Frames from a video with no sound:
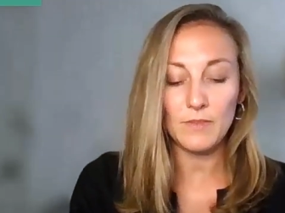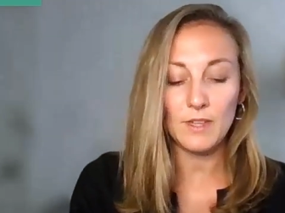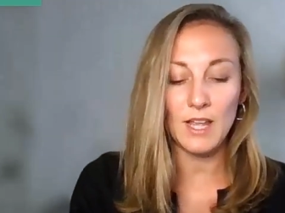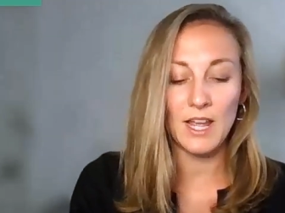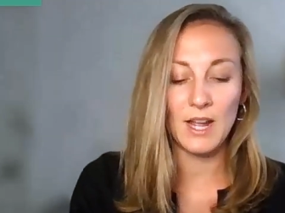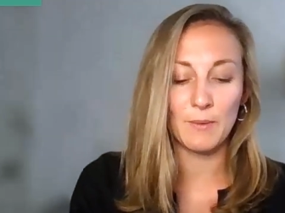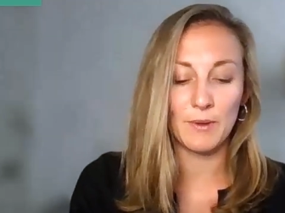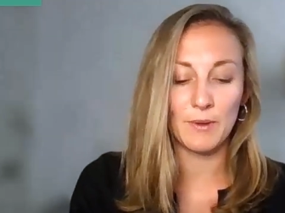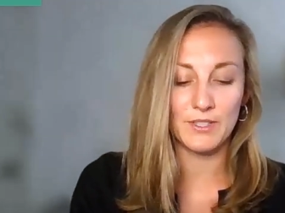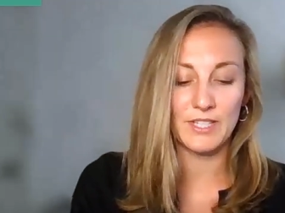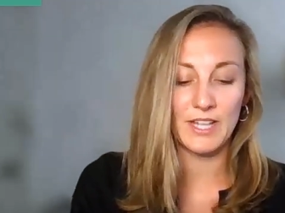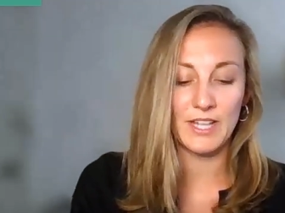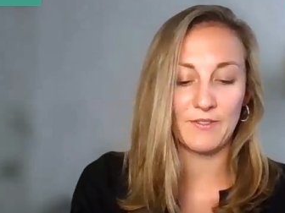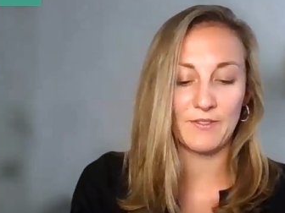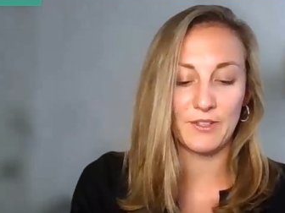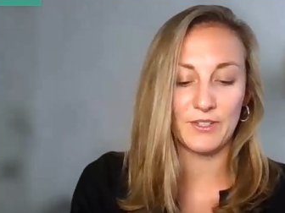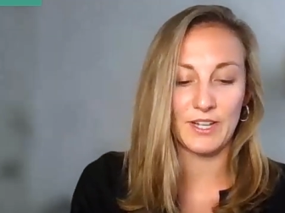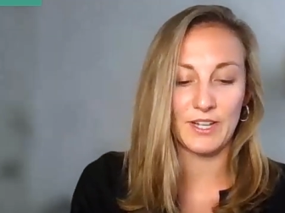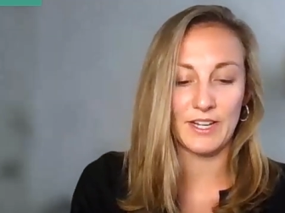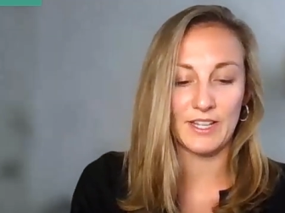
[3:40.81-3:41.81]
I will say if
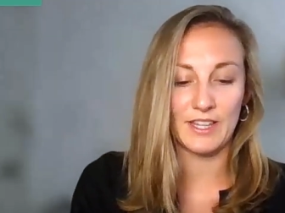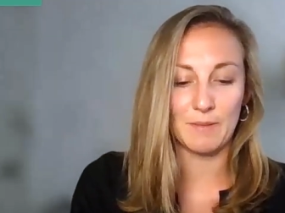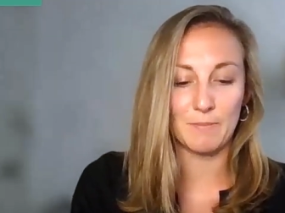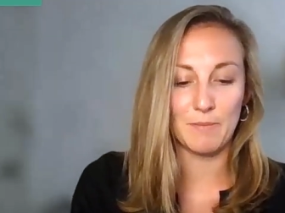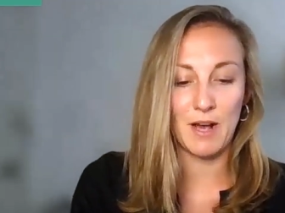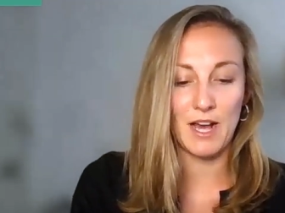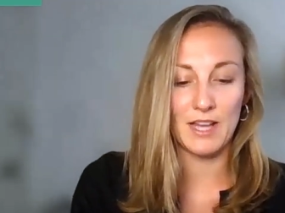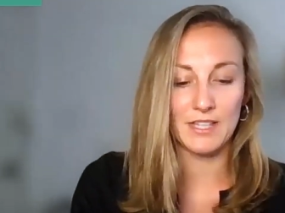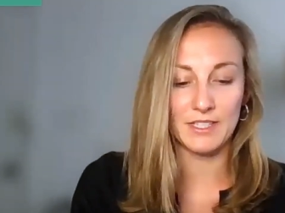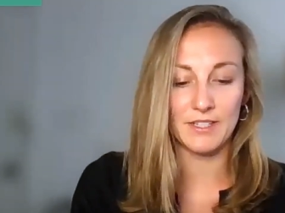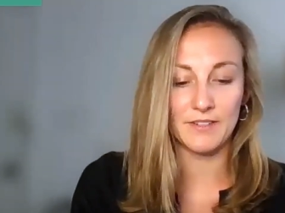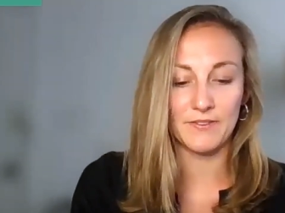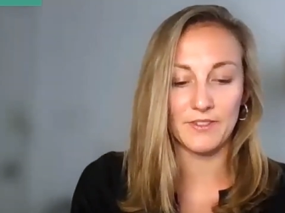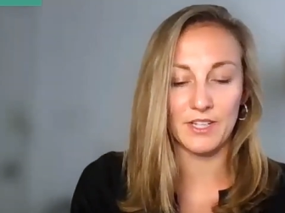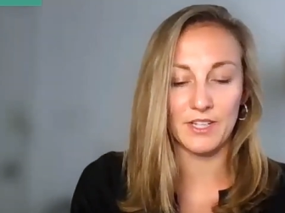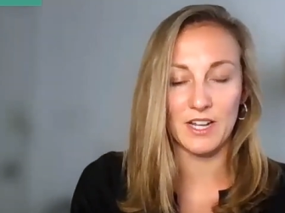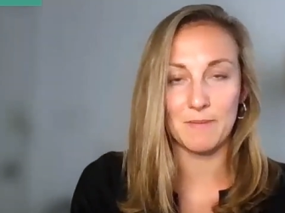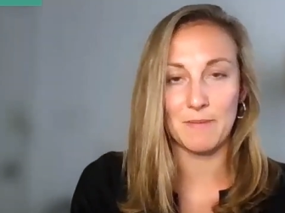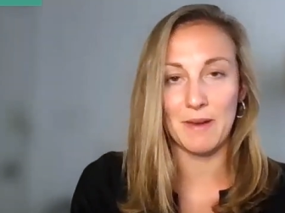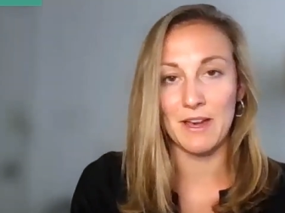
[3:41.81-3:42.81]
there's anything positive to
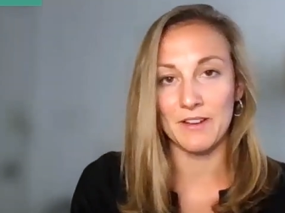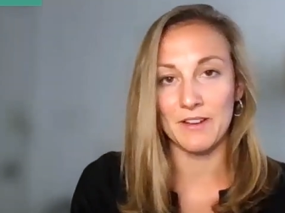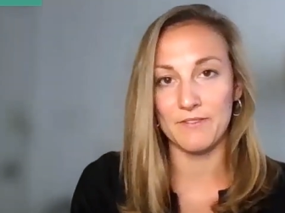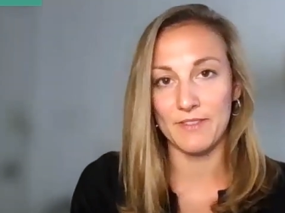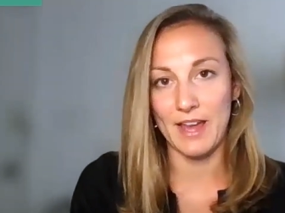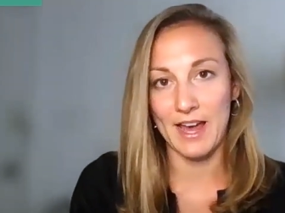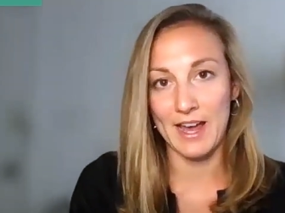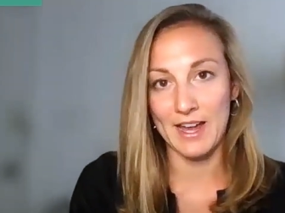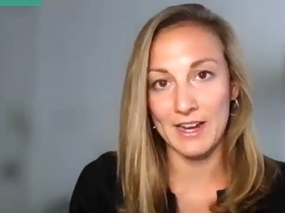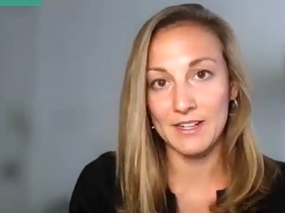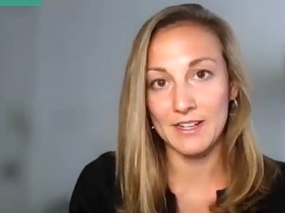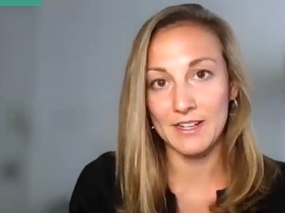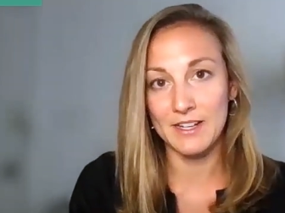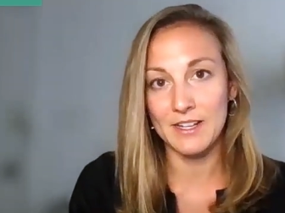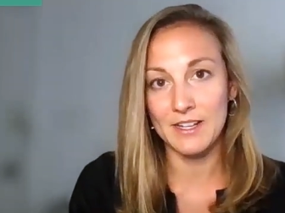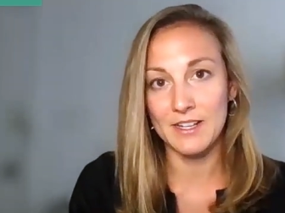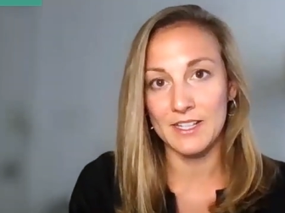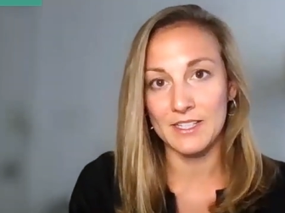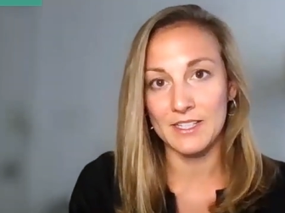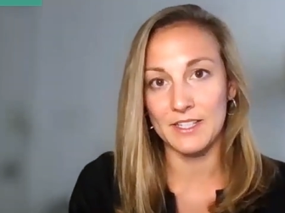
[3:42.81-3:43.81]
come out of that,
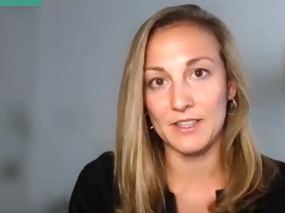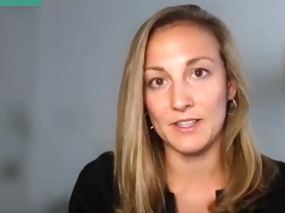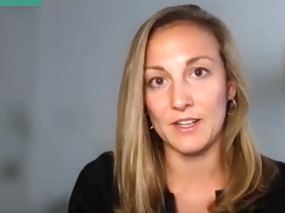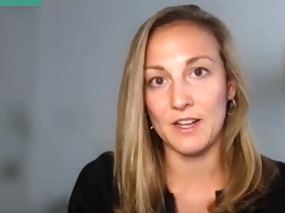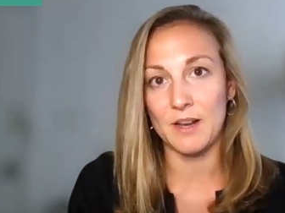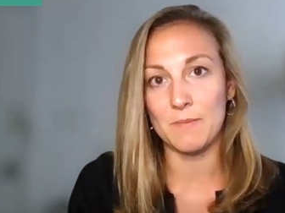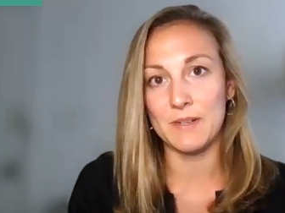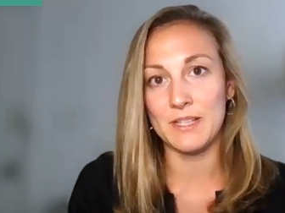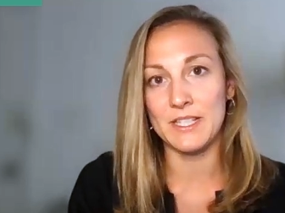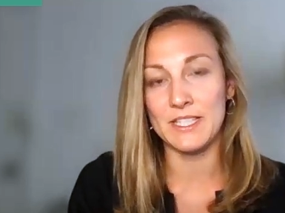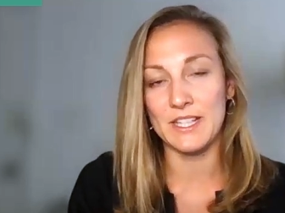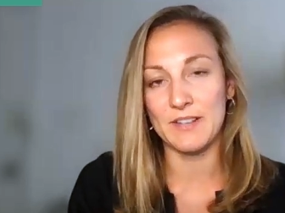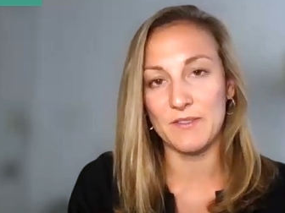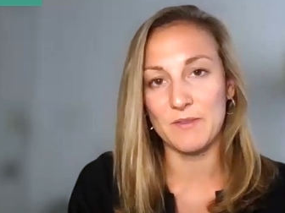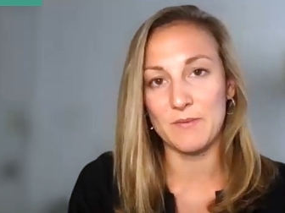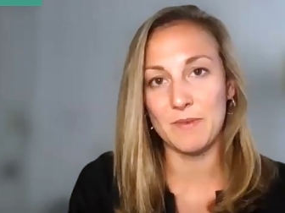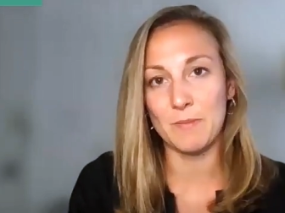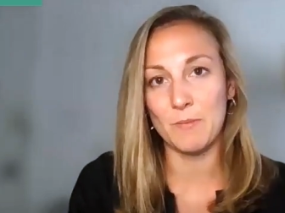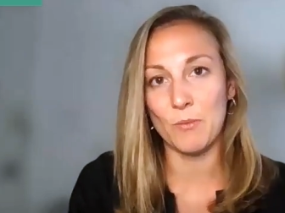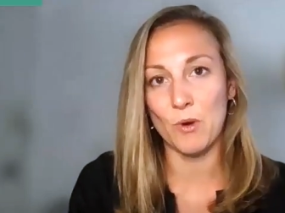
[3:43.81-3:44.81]
it's that the company's never
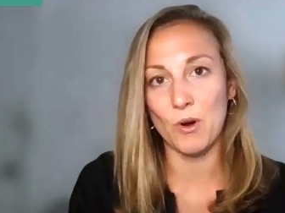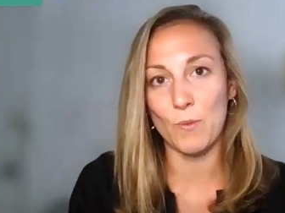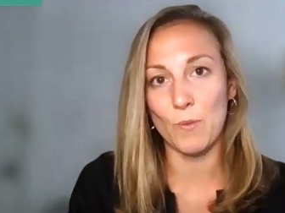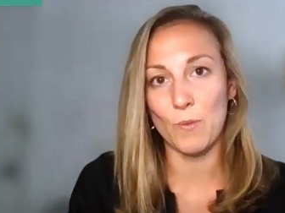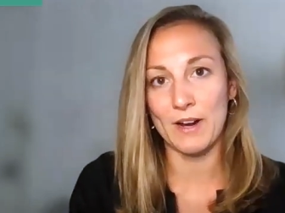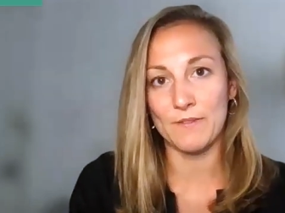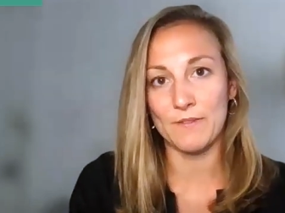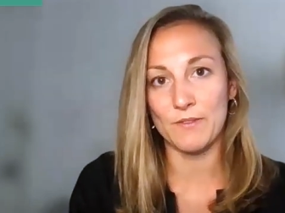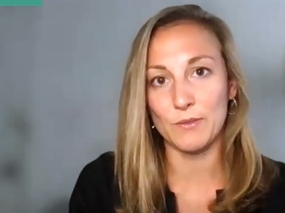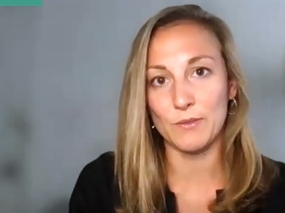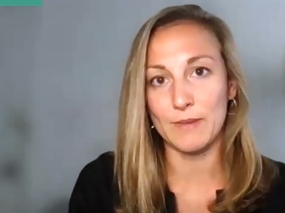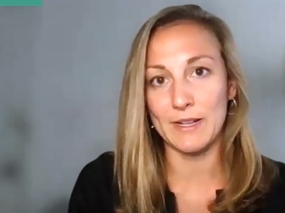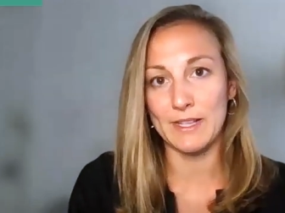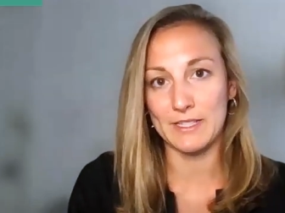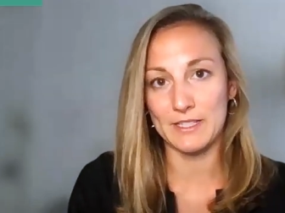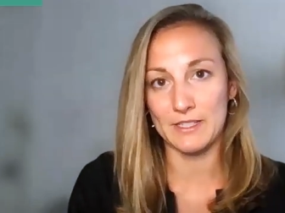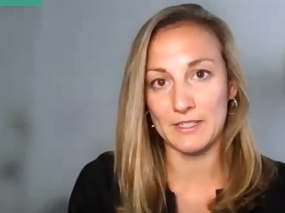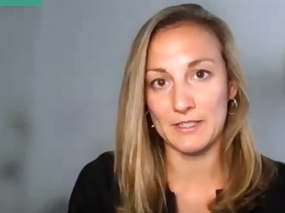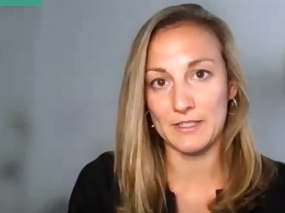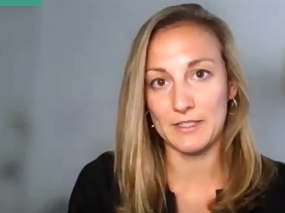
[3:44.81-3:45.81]
been more aware of the
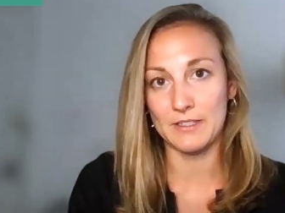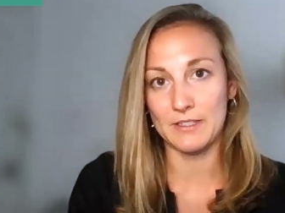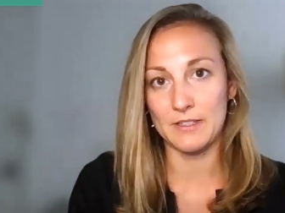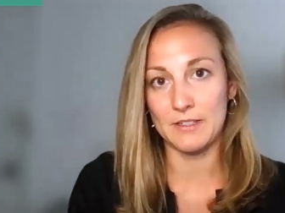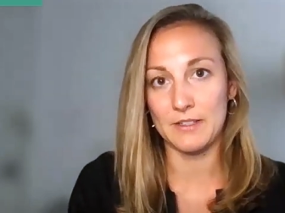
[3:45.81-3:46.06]
risks